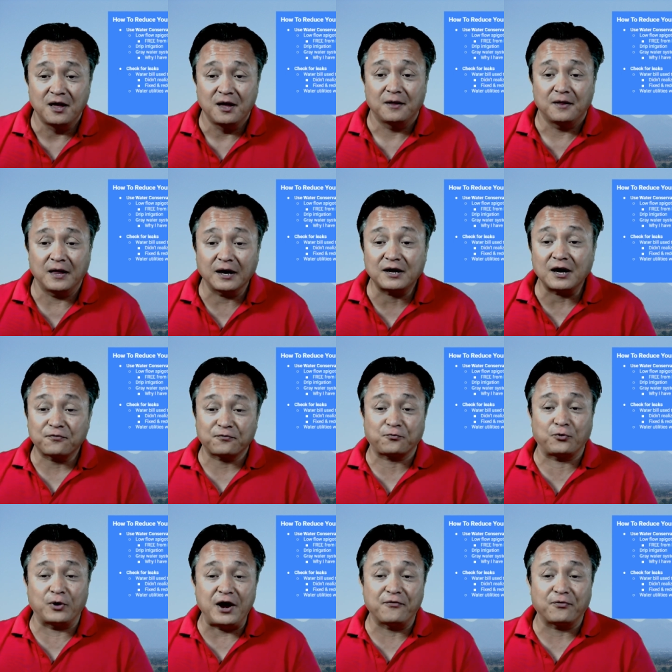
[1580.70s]
They come
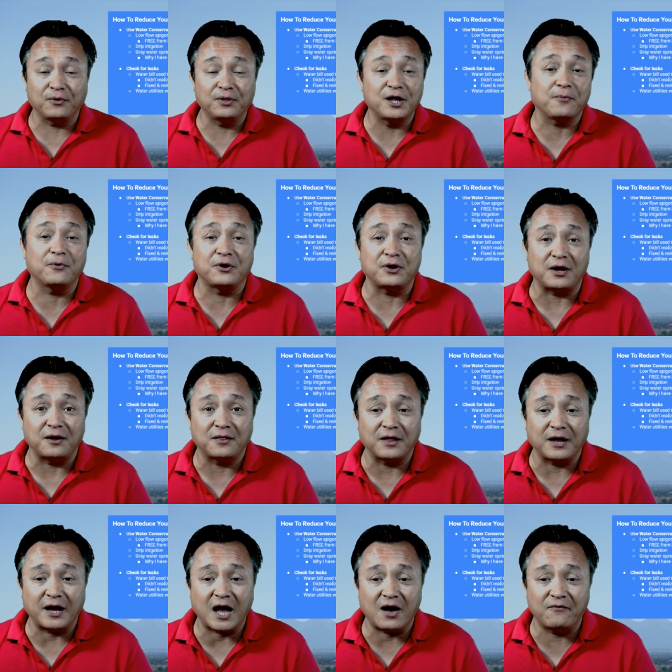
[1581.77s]
free from Liberty.
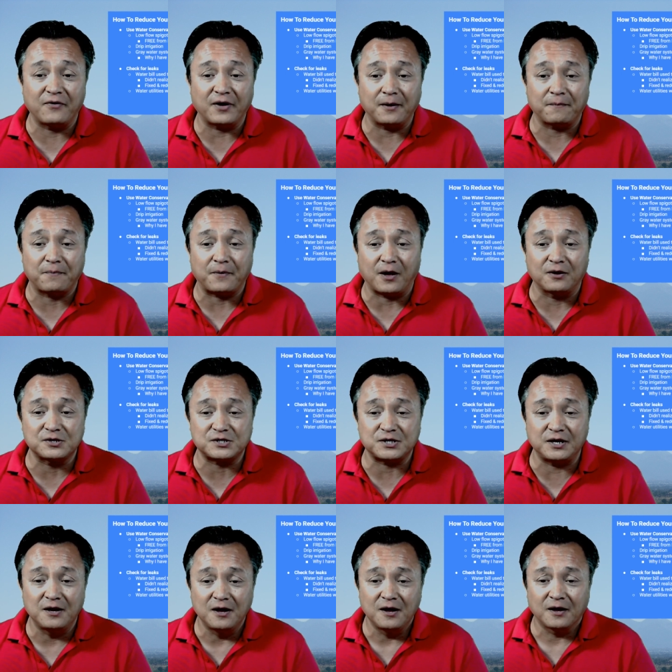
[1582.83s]
They have a
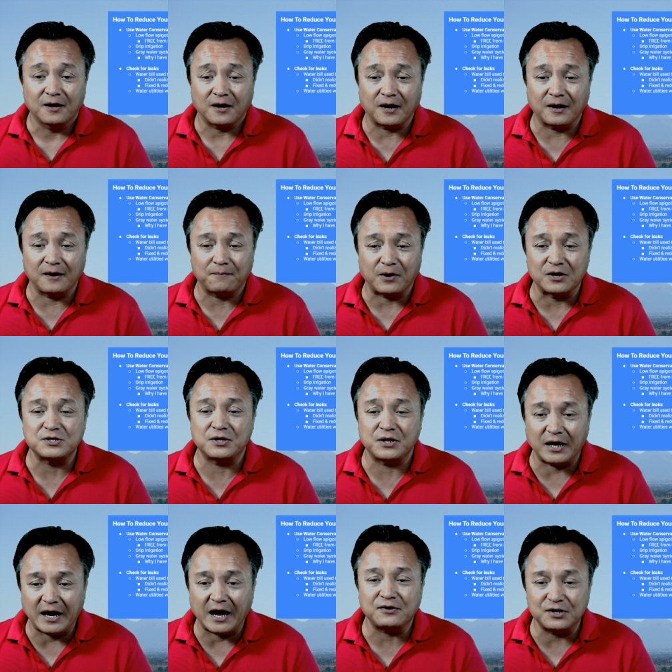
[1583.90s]
policy, a policy
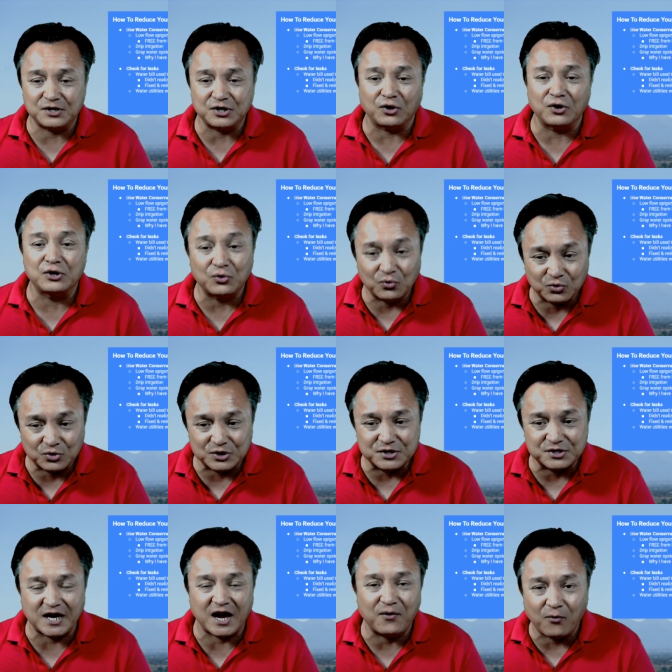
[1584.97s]
they have to tell you to to
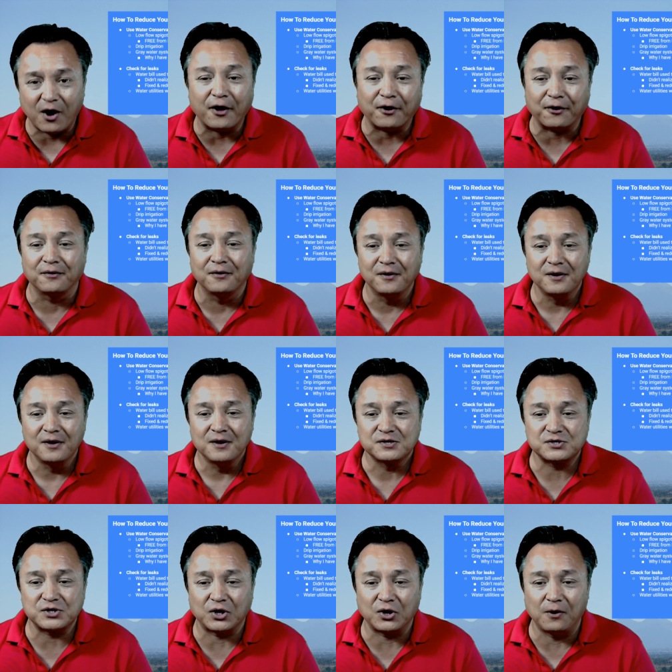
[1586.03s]
save water.
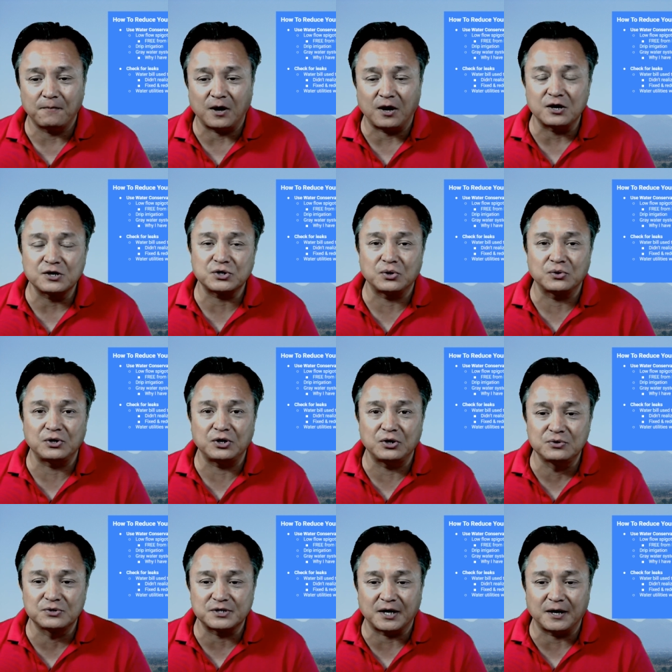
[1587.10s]
So also
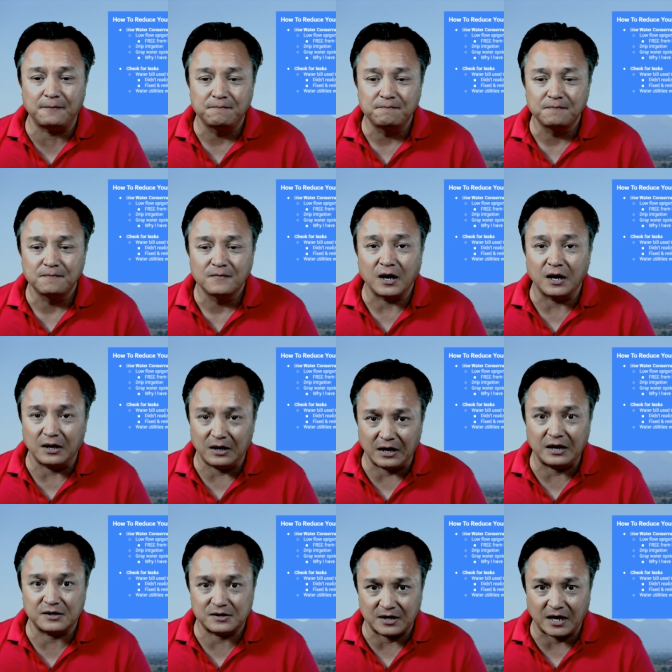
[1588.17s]
use um. And
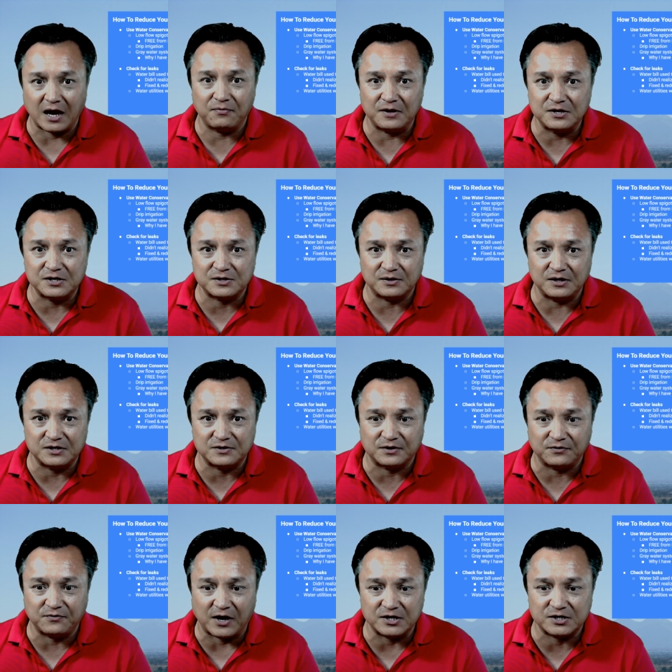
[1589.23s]
they have these these
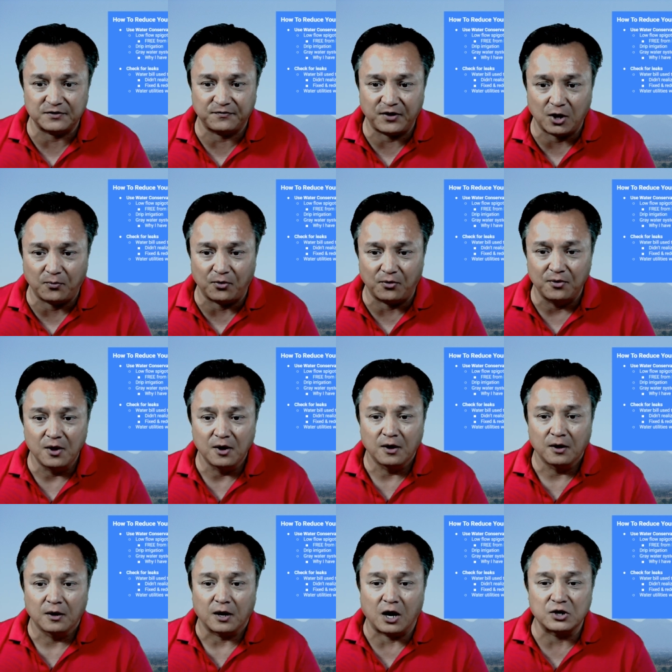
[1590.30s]
devices available.
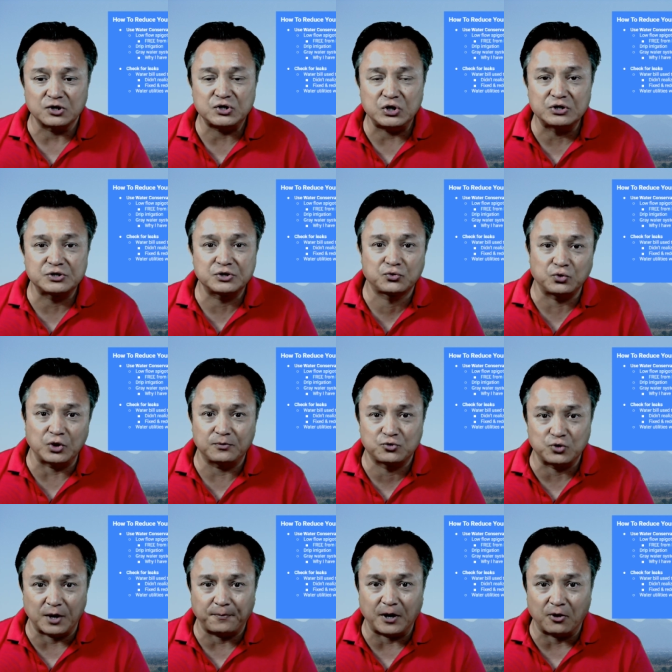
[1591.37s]
Also use drip,
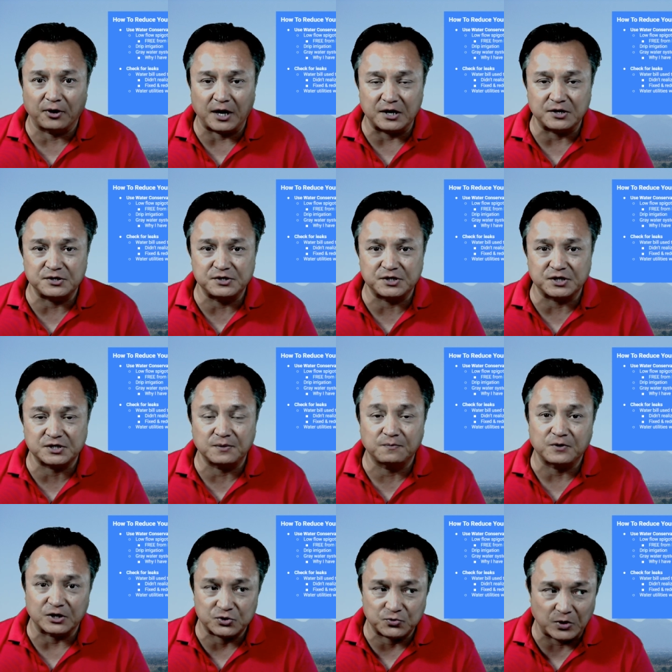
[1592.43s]
drip irrigation system.
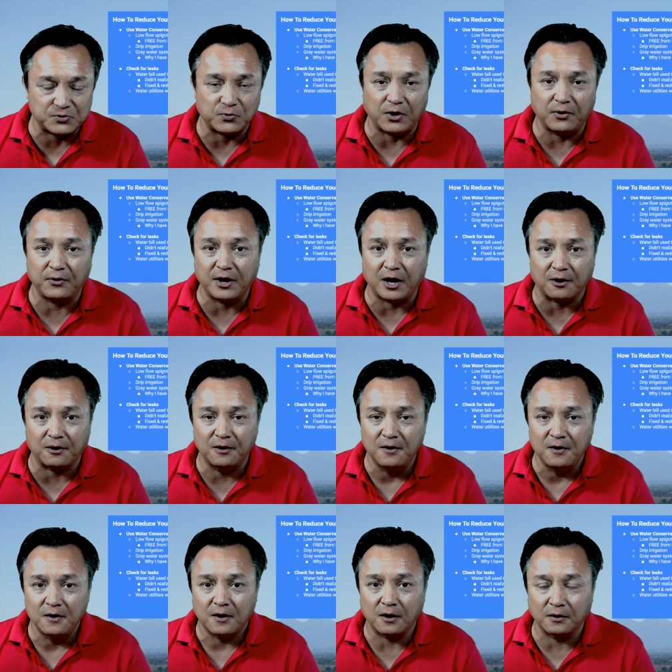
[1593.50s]
That's the reason why we got our,
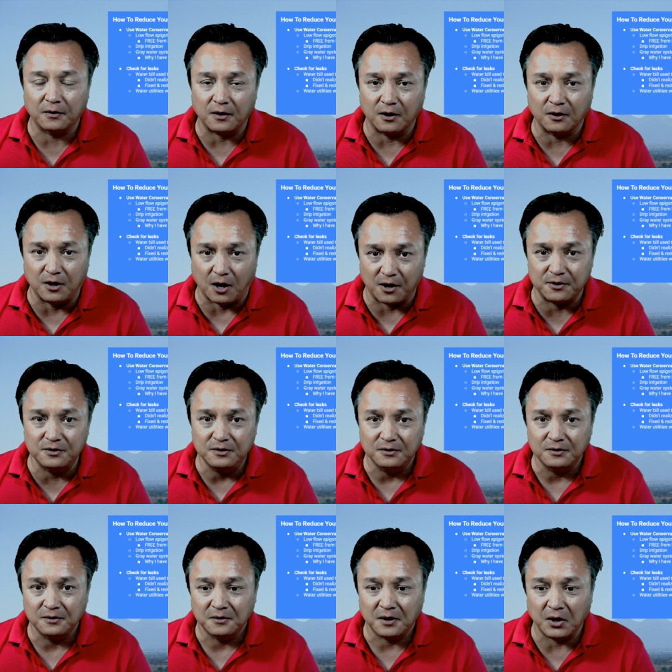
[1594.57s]
our our garden,
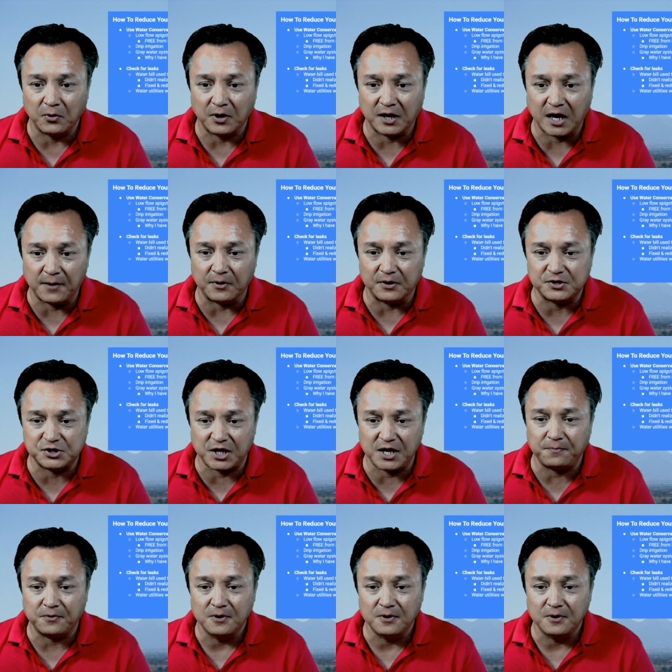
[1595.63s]
and we can keep it cheap.